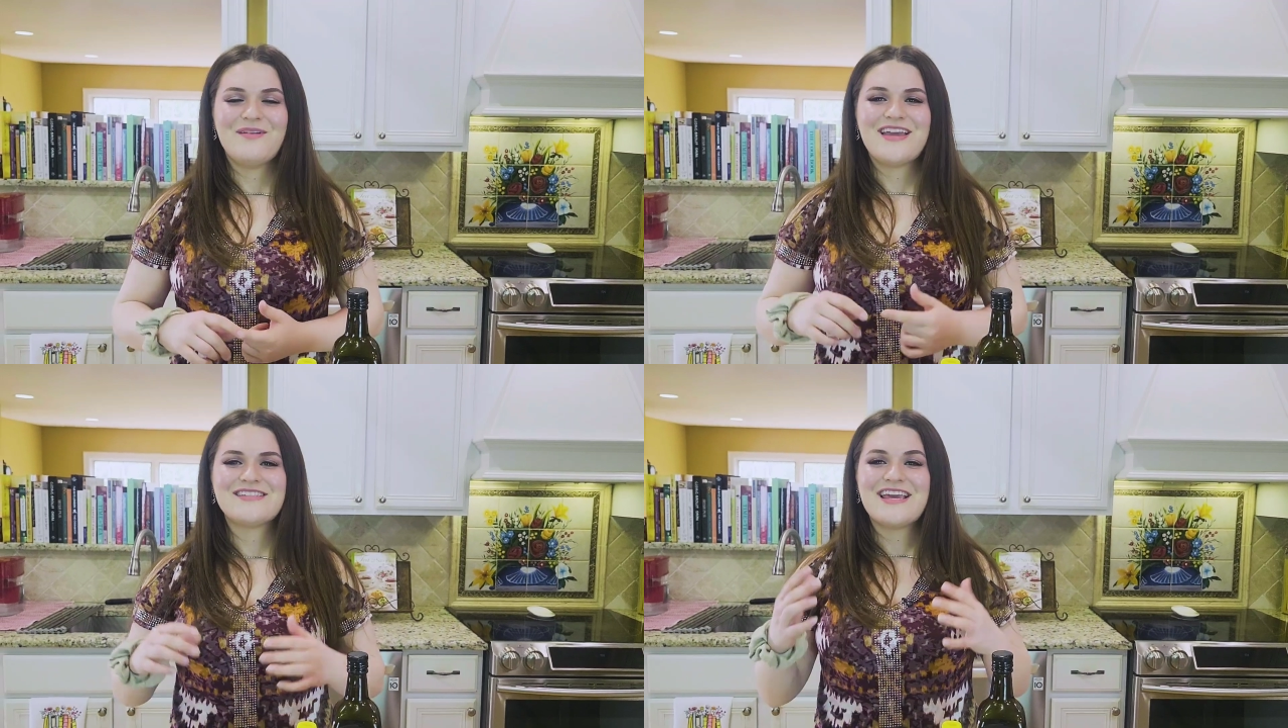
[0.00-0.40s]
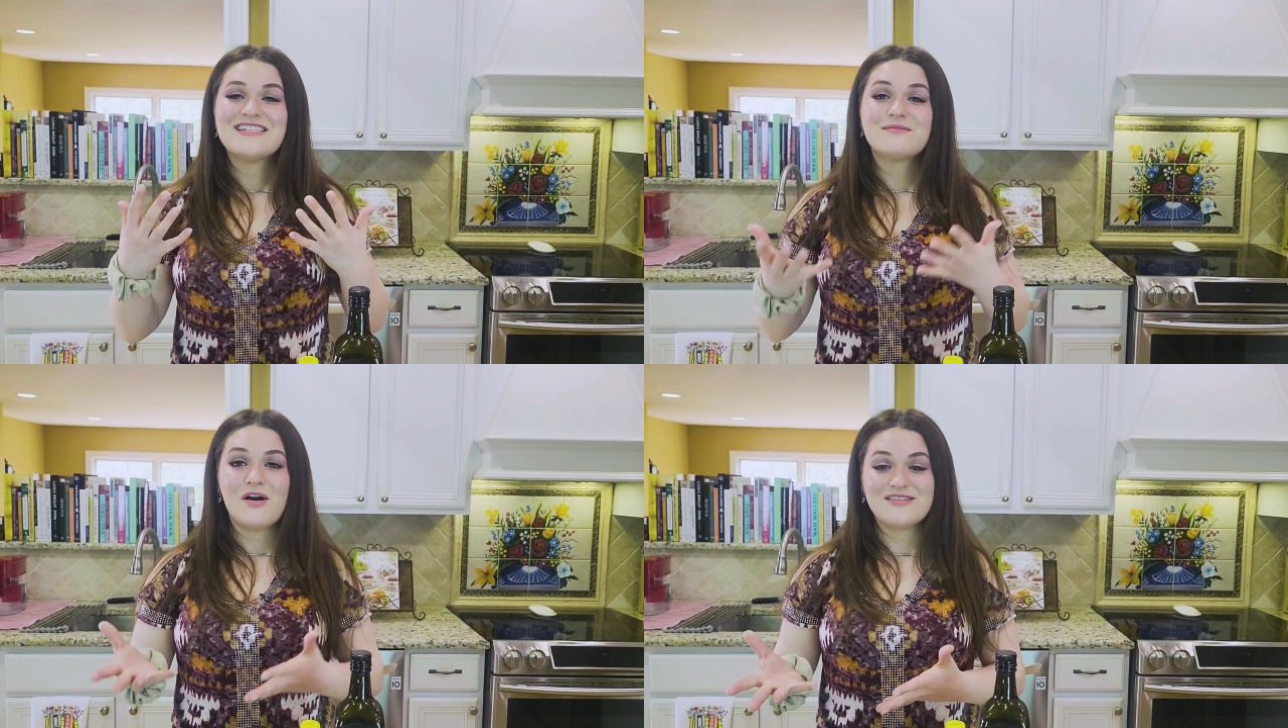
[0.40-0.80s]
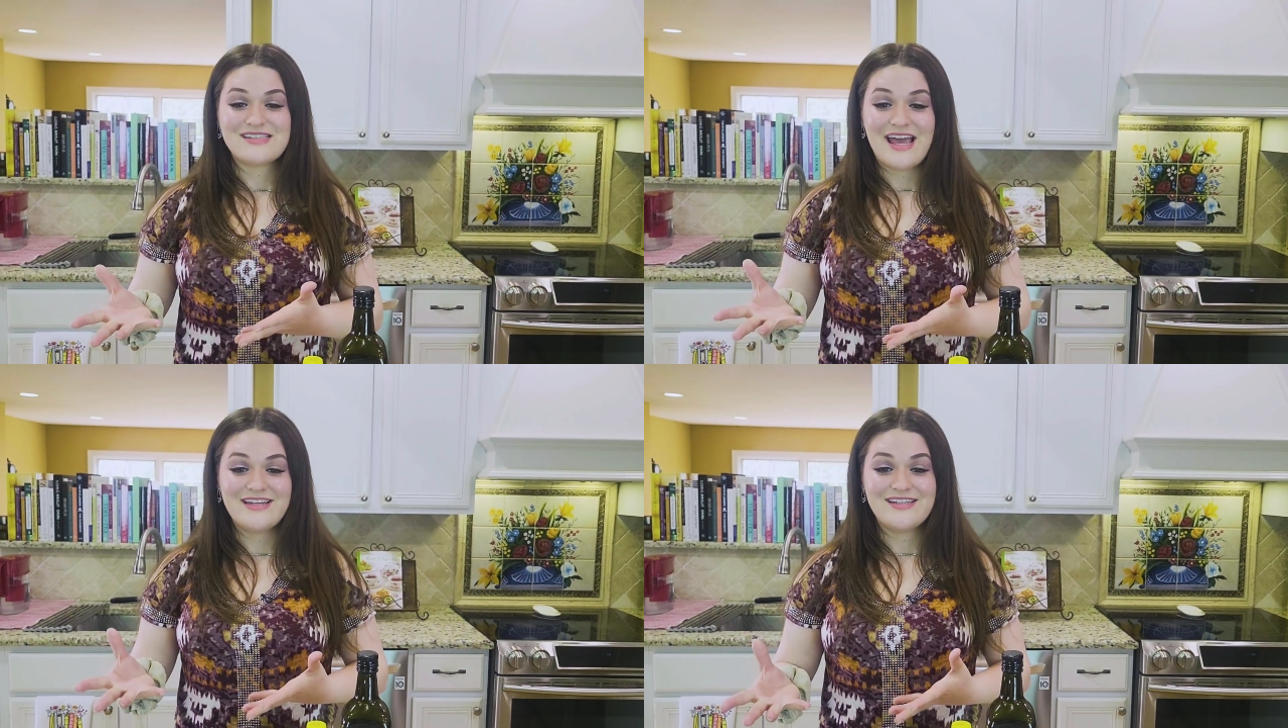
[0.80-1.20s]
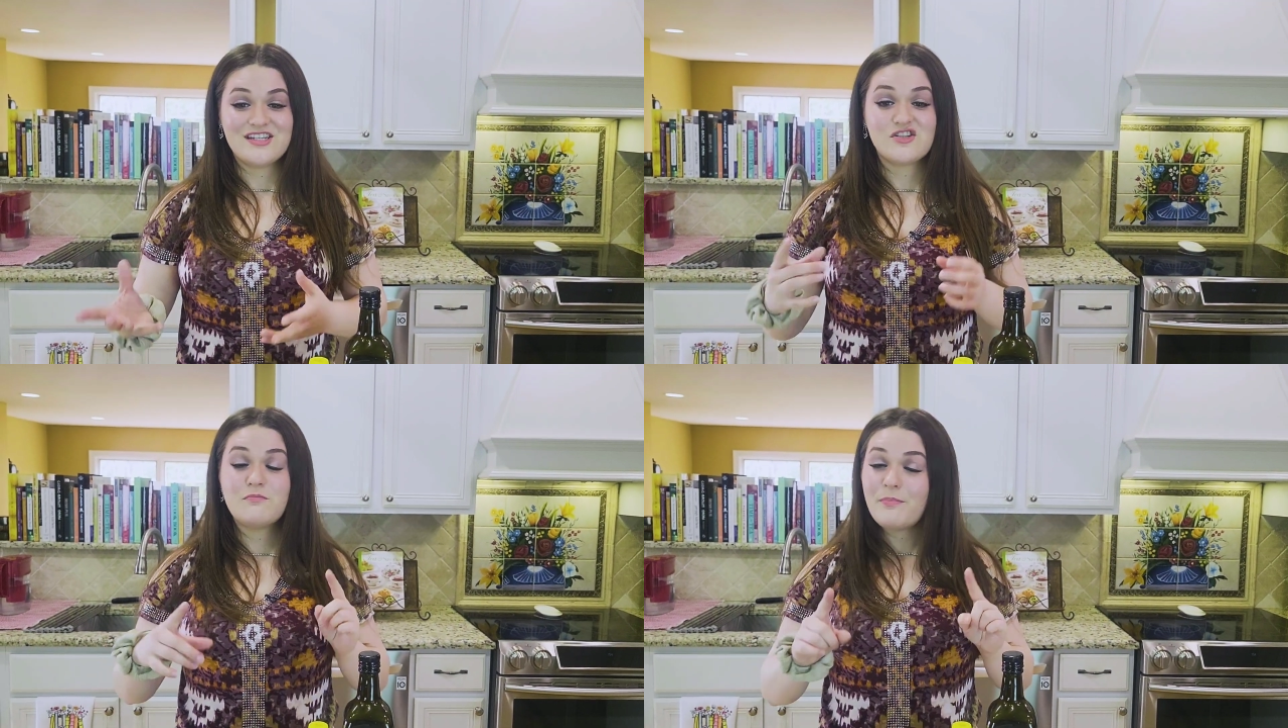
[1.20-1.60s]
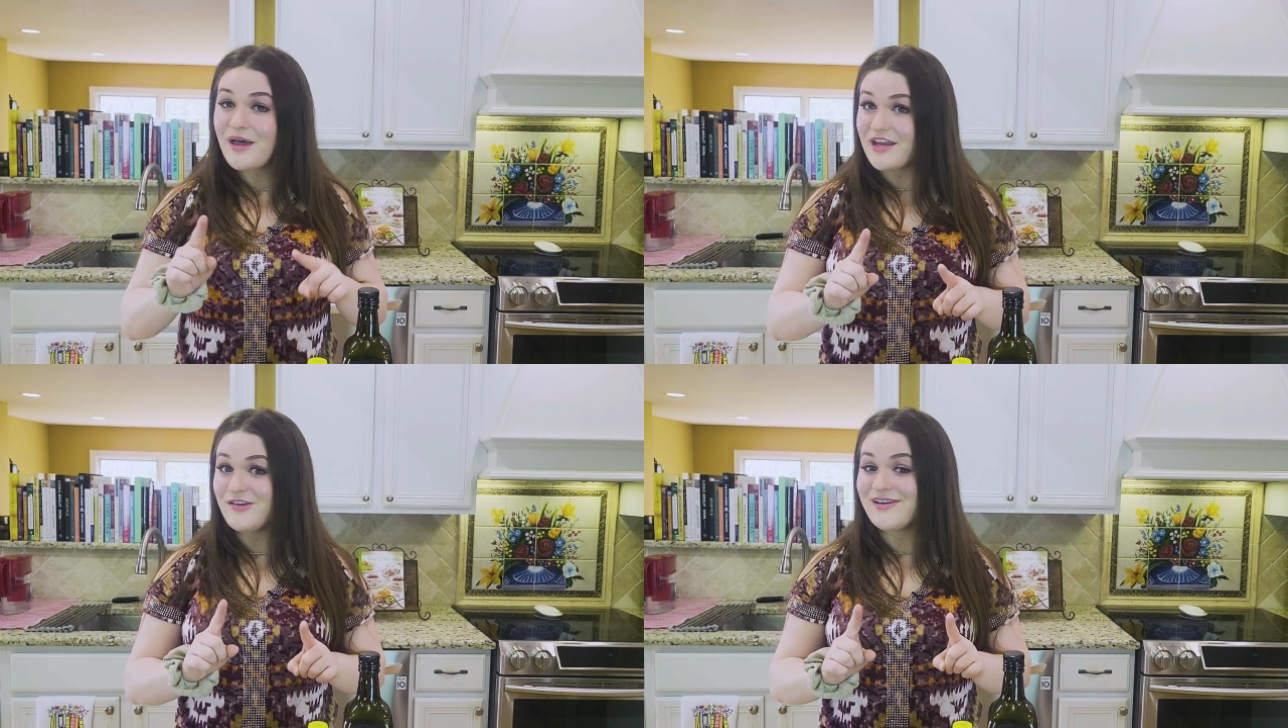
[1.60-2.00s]
makes a small side dish,
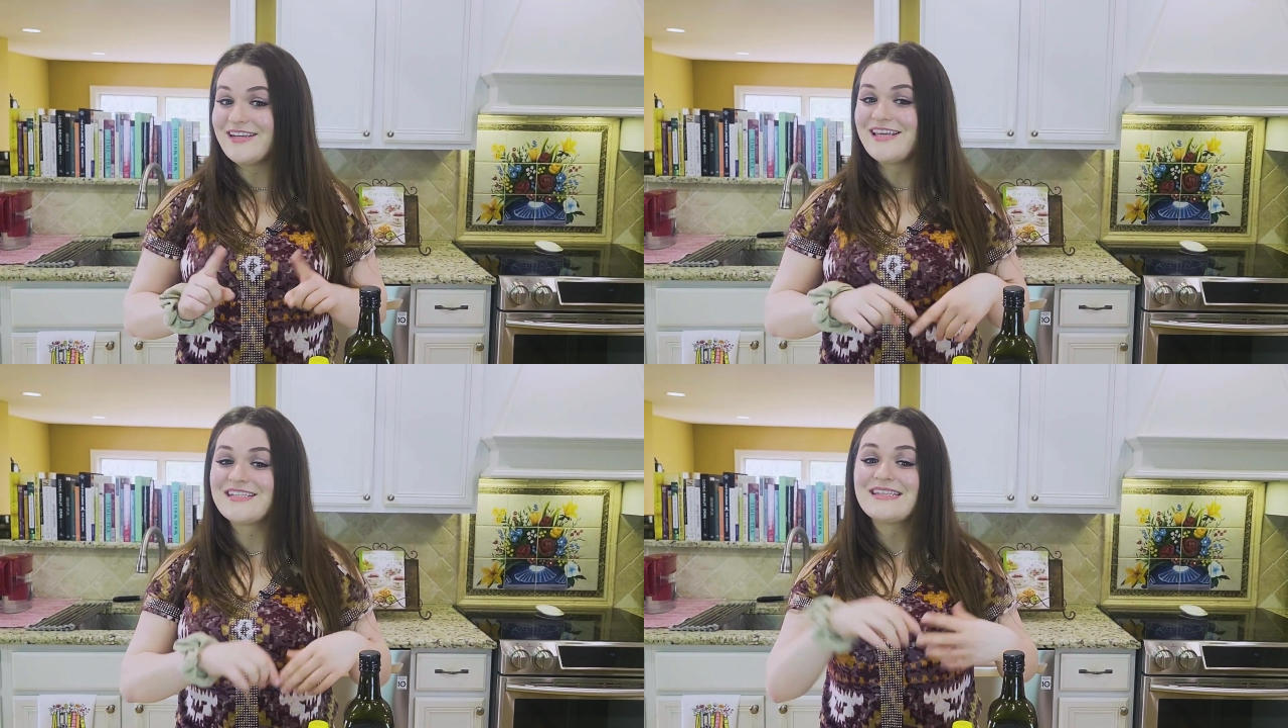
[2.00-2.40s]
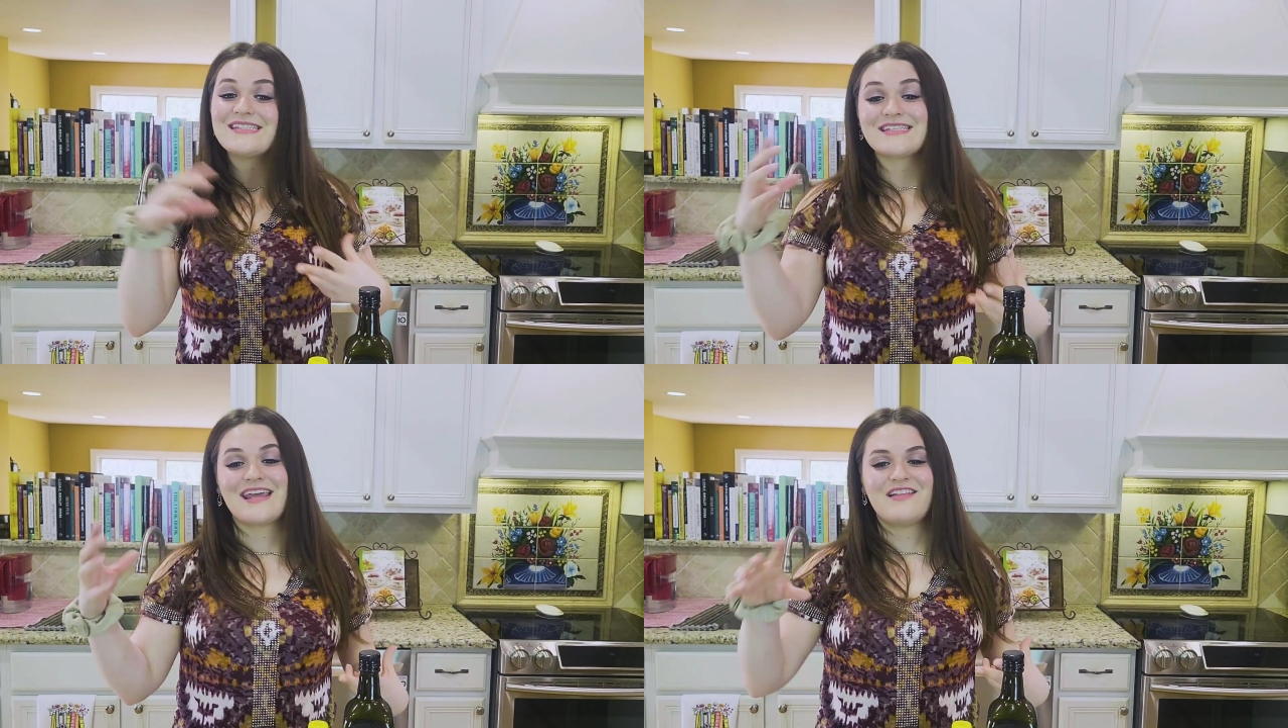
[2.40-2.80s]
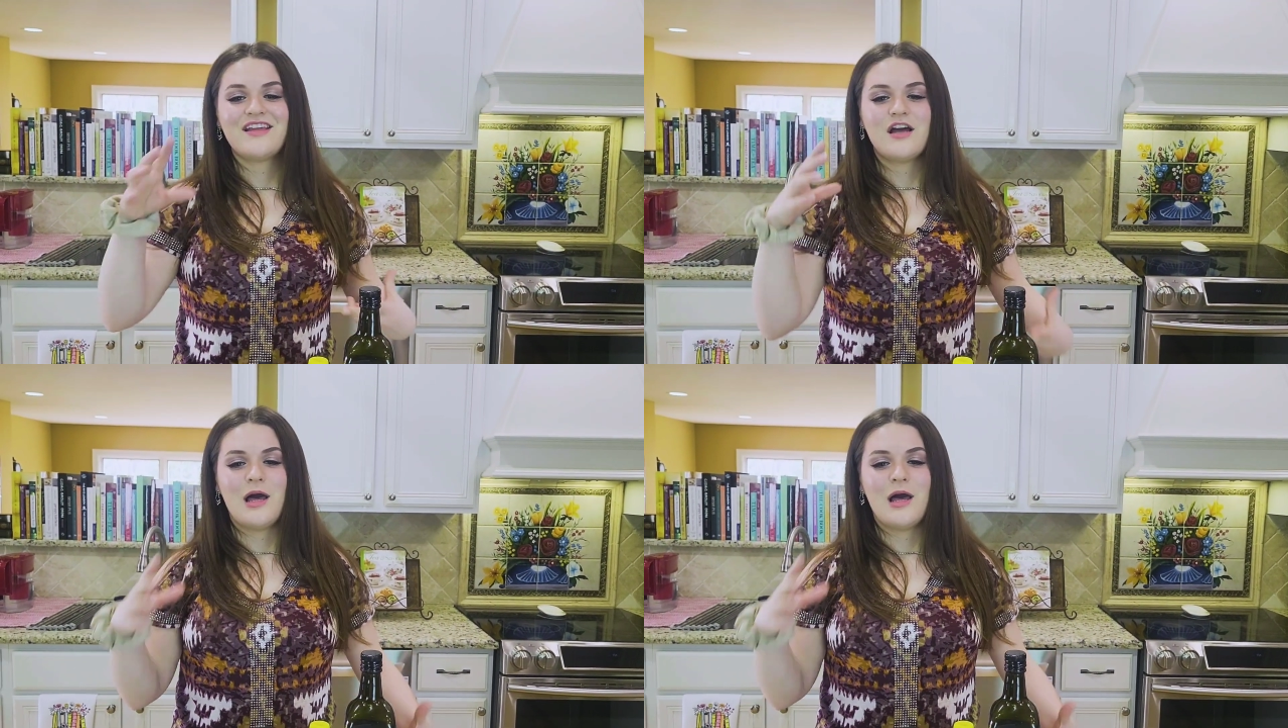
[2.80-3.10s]
but you can easily scale it